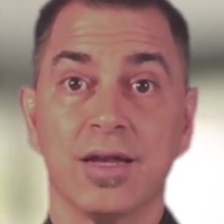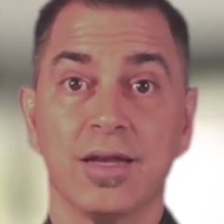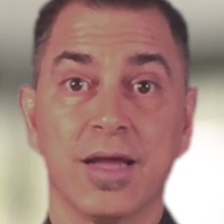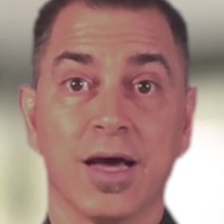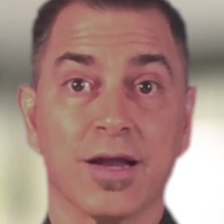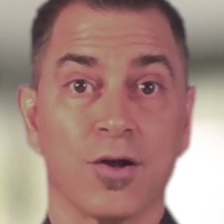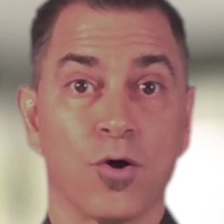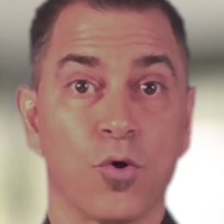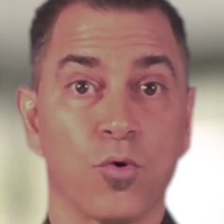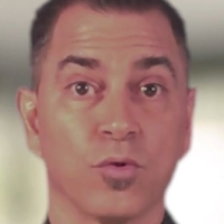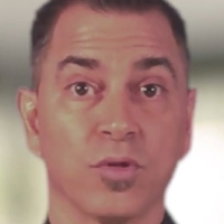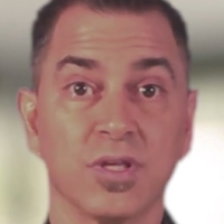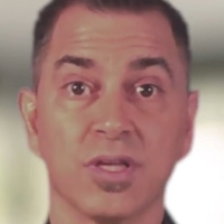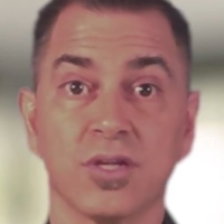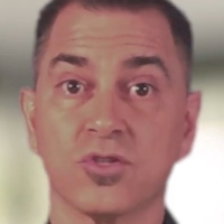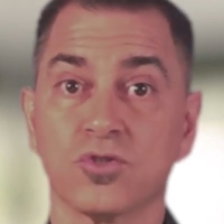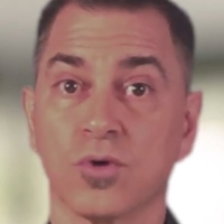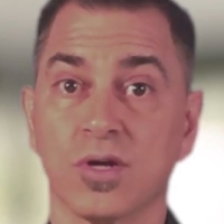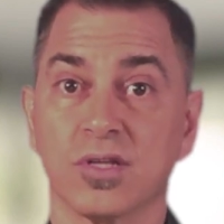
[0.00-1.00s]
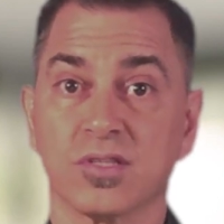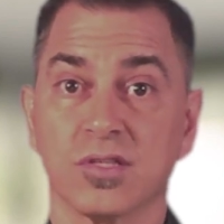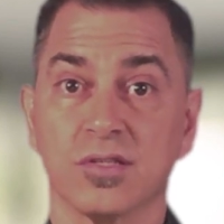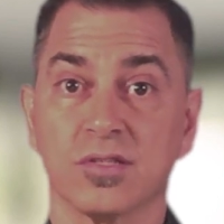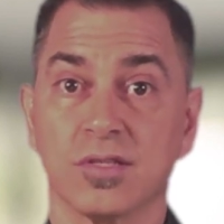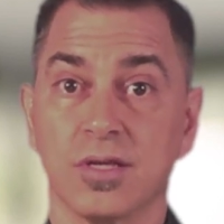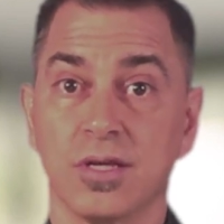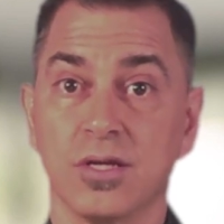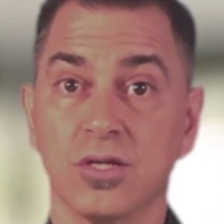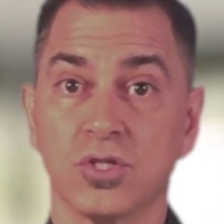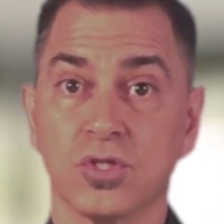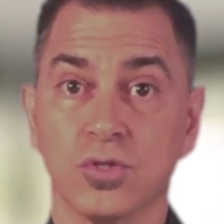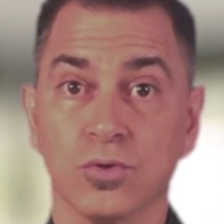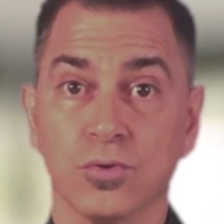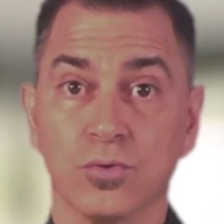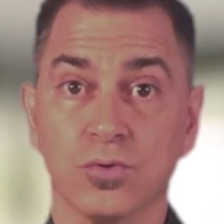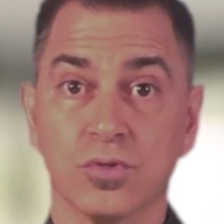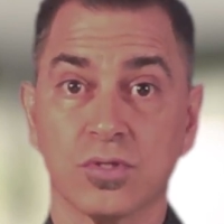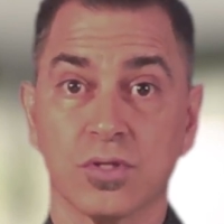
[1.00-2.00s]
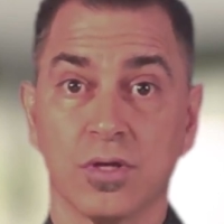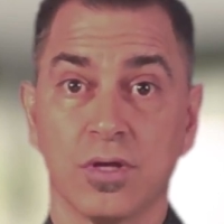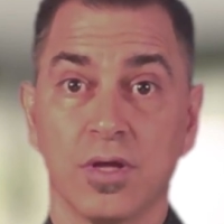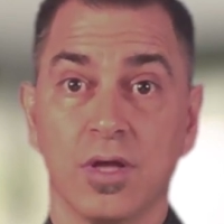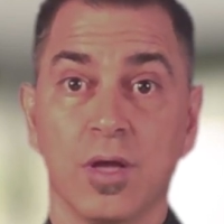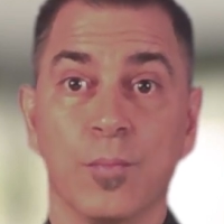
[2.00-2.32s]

not only addresses issues,